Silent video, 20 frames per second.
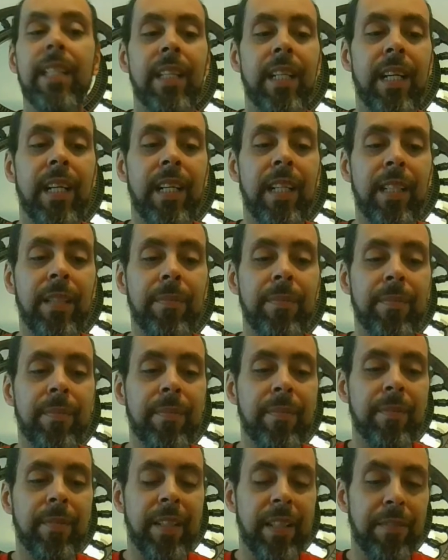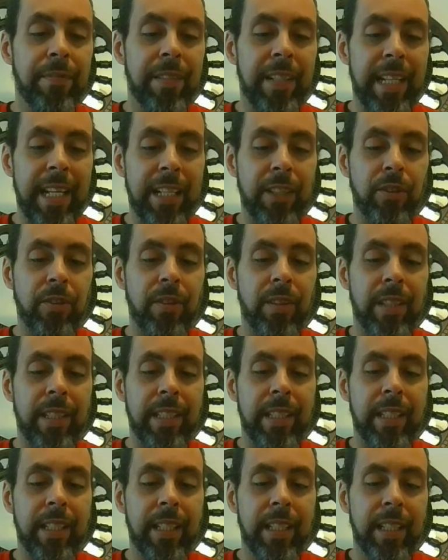uh, and financially.
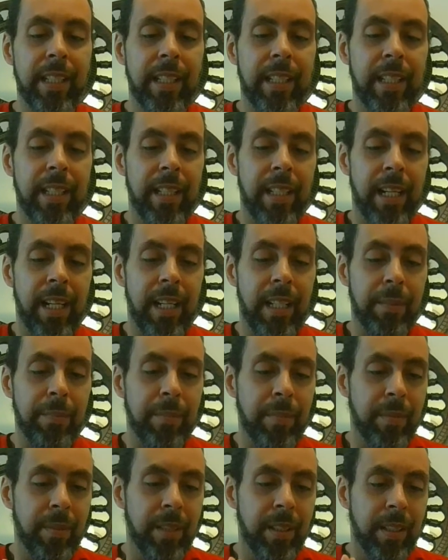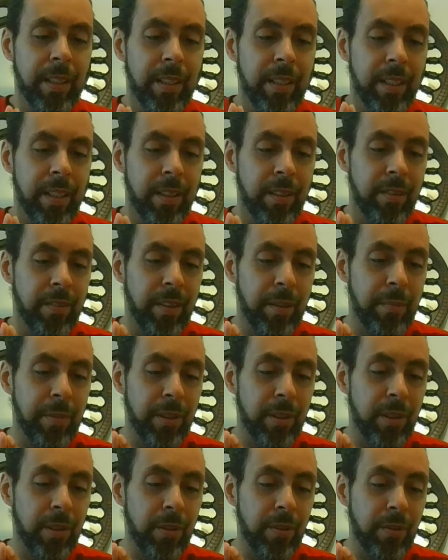Uh, some
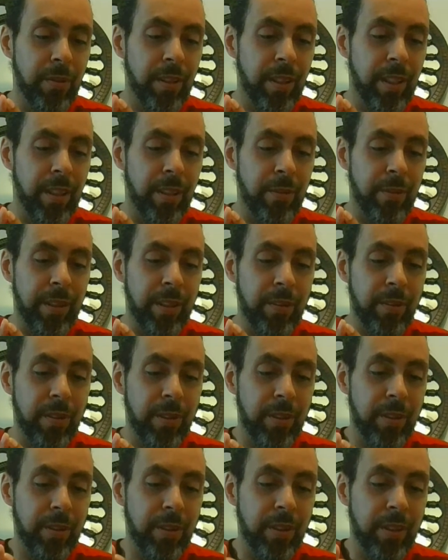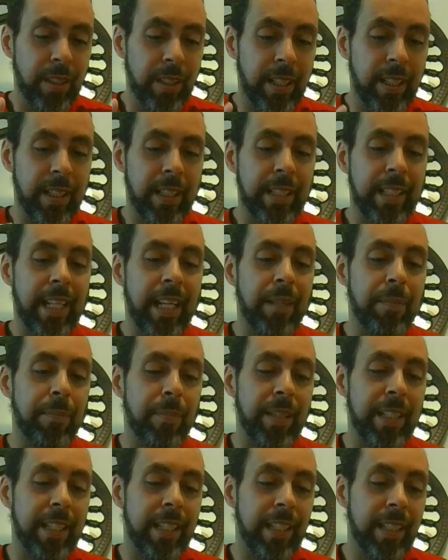of those research can
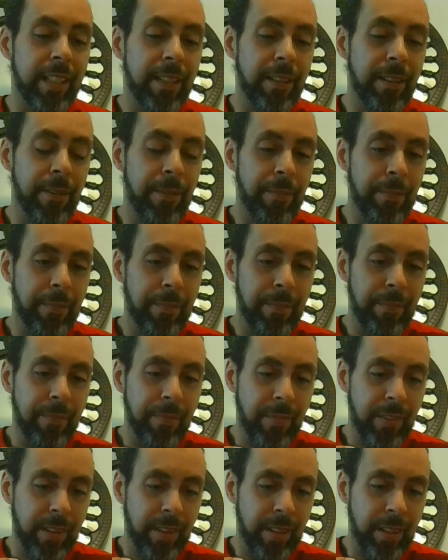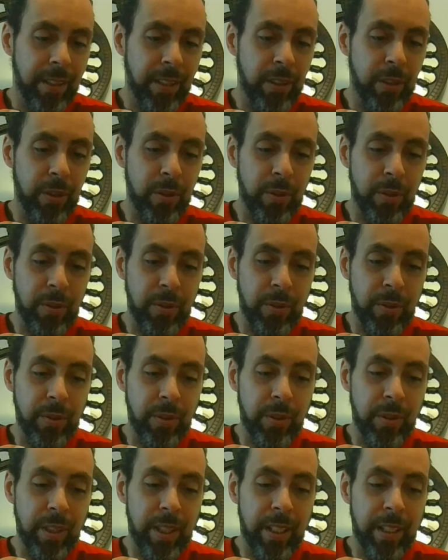be due
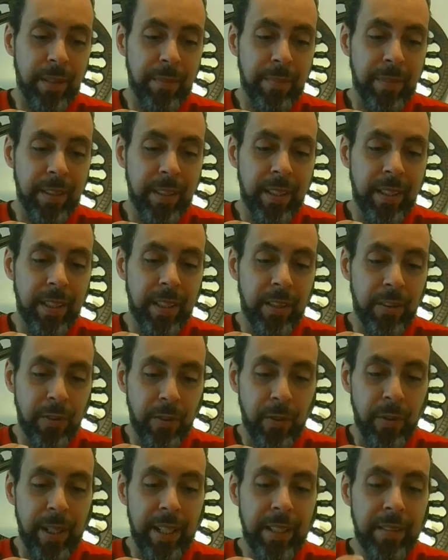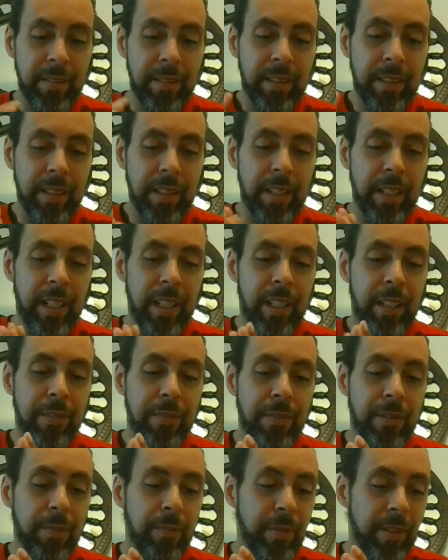to stress
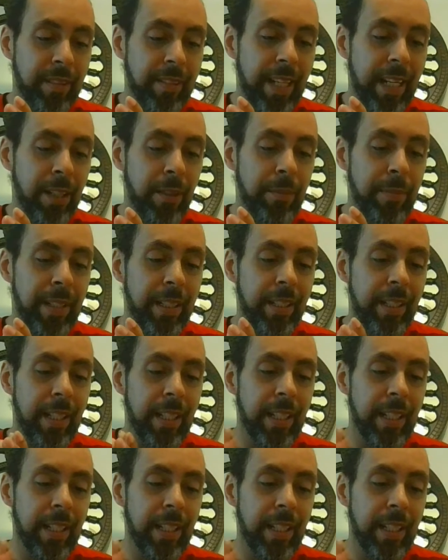from retirement,